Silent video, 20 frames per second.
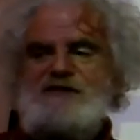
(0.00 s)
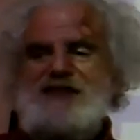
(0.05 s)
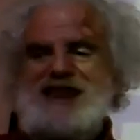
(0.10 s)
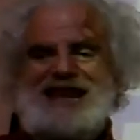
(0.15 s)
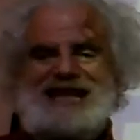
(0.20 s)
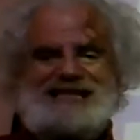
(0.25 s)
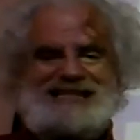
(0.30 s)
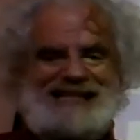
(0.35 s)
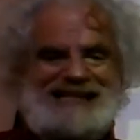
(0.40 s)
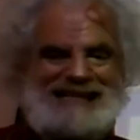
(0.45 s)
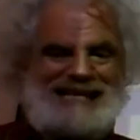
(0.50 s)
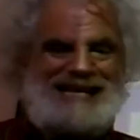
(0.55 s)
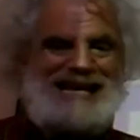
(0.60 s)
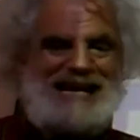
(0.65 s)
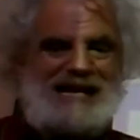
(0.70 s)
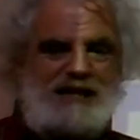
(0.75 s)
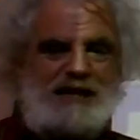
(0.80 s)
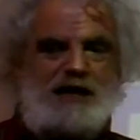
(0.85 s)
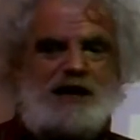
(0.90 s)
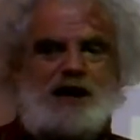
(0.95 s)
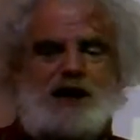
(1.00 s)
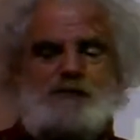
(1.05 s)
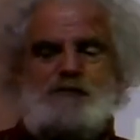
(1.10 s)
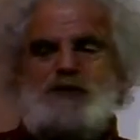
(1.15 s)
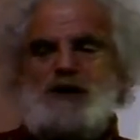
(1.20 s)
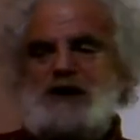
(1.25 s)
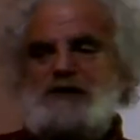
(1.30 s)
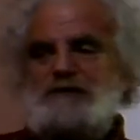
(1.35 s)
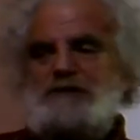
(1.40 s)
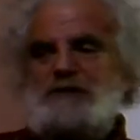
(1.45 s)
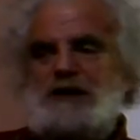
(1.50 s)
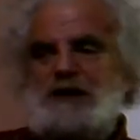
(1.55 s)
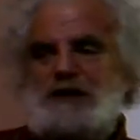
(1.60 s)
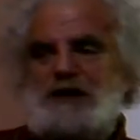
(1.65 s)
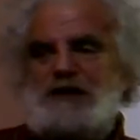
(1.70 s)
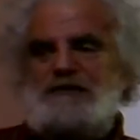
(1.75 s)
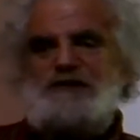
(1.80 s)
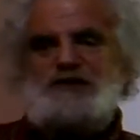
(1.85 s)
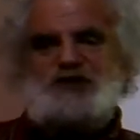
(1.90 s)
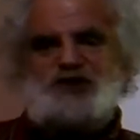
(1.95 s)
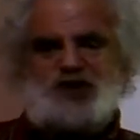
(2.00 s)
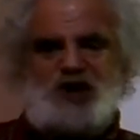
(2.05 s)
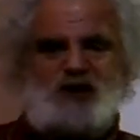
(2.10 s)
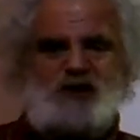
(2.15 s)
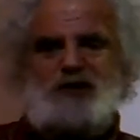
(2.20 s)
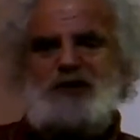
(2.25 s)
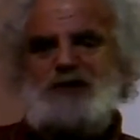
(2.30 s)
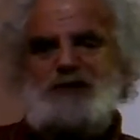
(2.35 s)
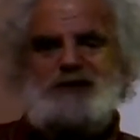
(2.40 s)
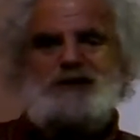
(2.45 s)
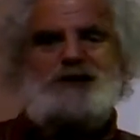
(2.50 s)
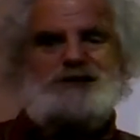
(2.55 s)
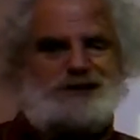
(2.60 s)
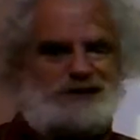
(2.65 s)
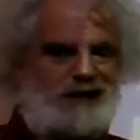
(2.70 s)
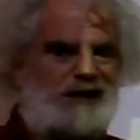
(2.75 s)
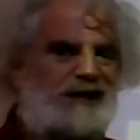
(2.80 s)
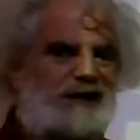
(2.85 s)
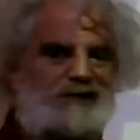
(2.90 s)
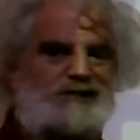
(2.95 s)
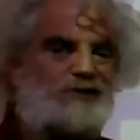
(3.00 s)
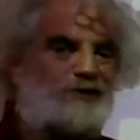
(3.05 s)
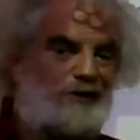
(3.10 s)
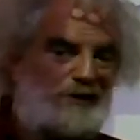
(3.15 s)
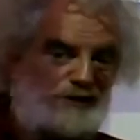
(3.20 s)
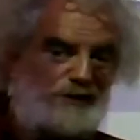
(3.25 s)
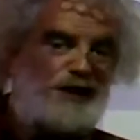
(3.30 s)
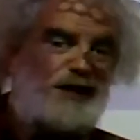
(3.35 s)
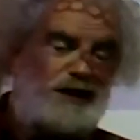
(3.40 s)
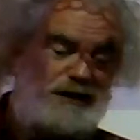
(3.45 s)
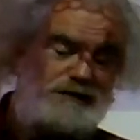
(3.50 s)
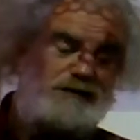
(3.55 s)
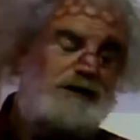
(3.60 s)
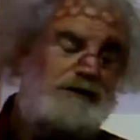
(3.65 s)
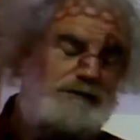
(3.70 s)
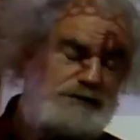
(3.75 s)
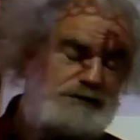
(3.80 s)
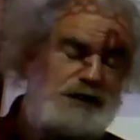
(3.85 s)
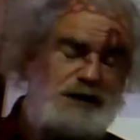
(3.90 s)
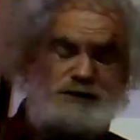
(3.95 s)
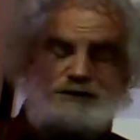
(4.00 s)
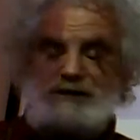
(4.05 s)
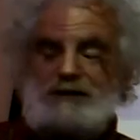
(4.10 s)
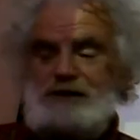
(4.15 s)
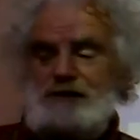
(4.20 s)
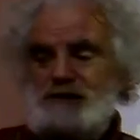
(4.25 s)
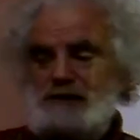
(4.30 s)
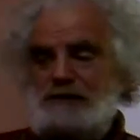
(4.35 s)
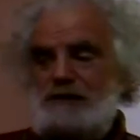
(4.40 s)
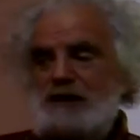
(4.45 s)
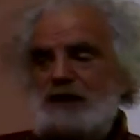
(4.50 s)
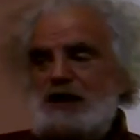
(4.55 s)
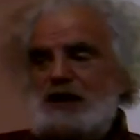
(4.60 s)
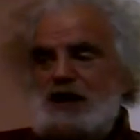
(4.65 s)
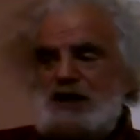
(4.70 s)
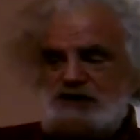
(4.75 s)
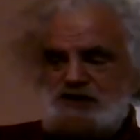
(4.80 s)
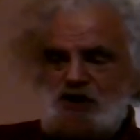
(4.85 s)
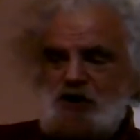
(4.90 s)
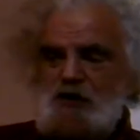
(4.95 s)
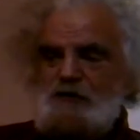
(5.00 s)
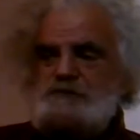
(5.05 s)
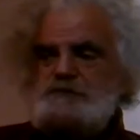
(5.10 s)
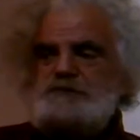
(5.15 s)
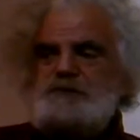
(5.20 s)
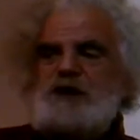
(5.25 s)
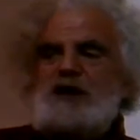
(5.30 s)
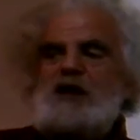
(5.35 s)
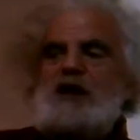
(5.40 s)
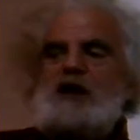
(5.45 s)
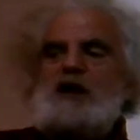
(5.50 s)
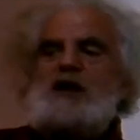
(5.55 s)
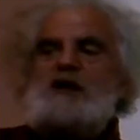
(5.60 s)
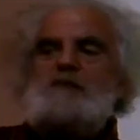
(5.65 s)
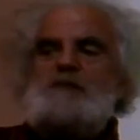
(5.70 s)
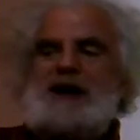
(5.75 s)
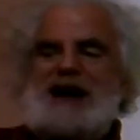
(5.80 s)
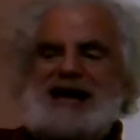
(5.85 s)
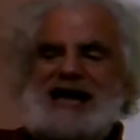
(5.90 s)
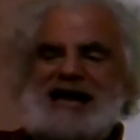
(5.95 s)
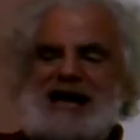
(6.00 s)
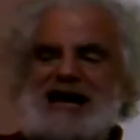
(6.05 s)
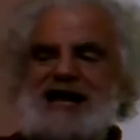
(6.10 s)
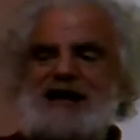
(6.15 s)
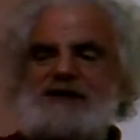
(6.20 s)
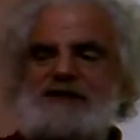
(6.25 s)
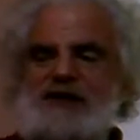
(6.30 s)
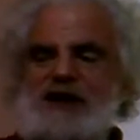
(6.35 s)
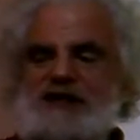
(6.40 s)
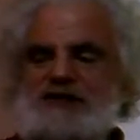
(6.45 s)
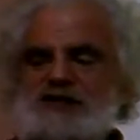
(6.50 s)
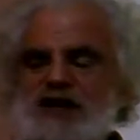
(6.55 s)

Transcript: that it's clean. But if it's sterile, it's a lot easier to clean it than if it's not sterile. So by heating things